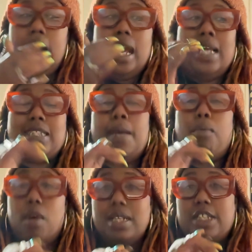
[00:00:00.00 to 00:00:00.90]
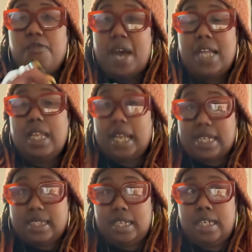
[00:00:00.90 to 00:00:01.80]
it's important to find the
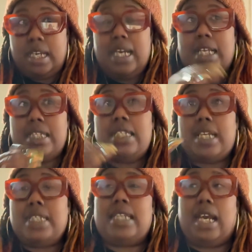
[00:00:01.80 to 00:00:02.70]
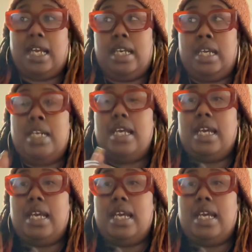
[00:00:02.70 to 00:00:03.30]
lesson in the things that ended,